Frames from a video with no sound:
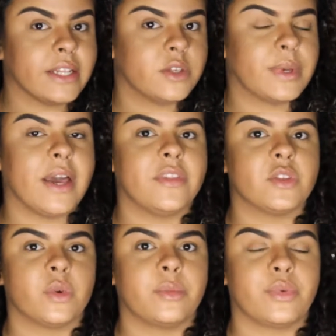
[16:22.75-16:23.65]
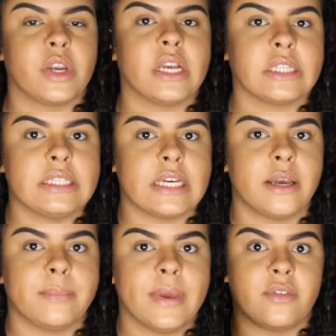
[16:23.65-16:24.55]
Alright, so we got this one pretty
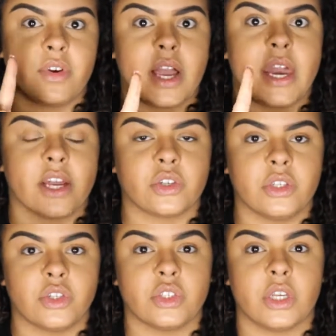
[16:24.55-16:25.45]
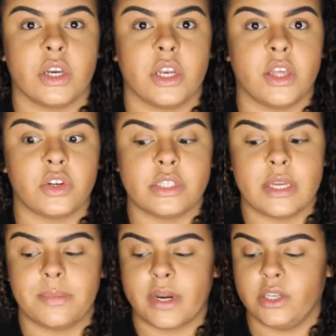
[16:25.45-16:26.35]
cleaned up. I forgot, actually, there's
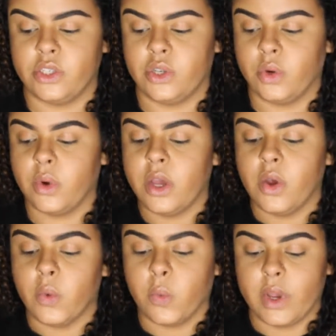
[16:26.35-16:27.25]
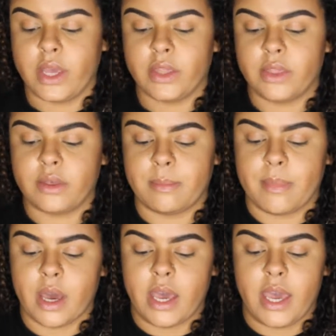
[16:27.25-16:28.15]
another step that I do
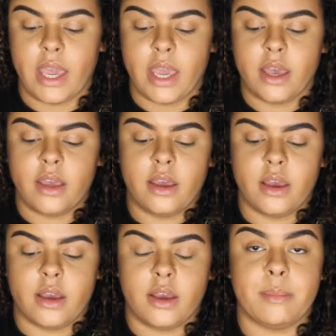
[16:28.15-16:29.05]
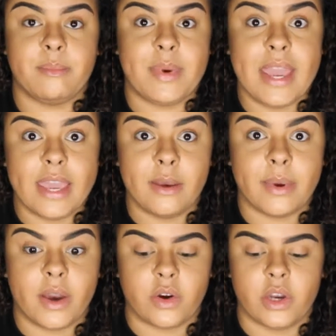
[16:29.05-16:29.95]
with my
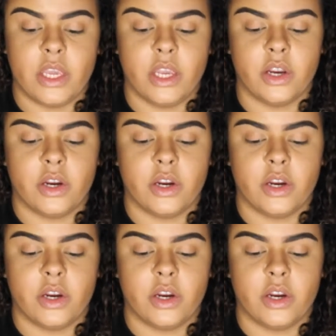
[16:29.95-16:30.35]
baking powder